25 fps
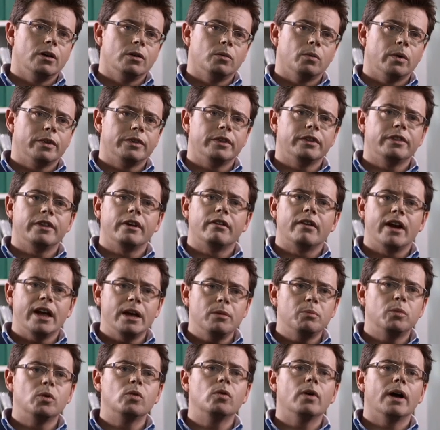whether they're
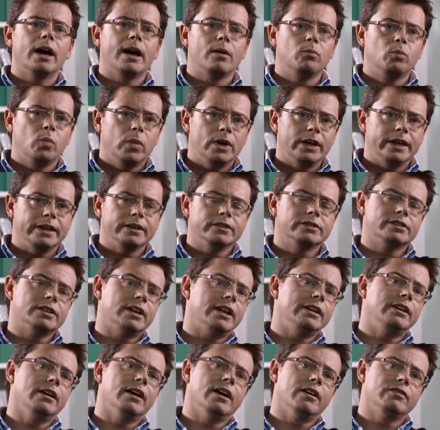able and willing to
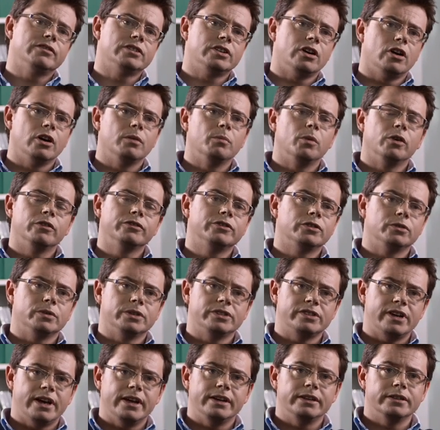let you have time off to
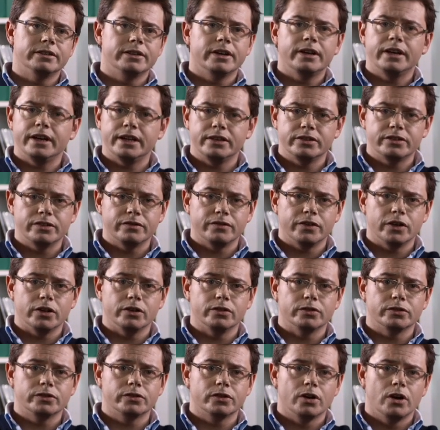attend
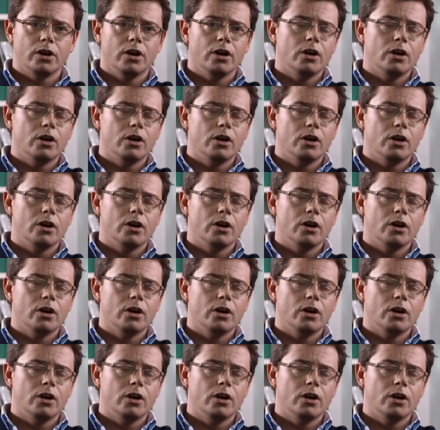interviews,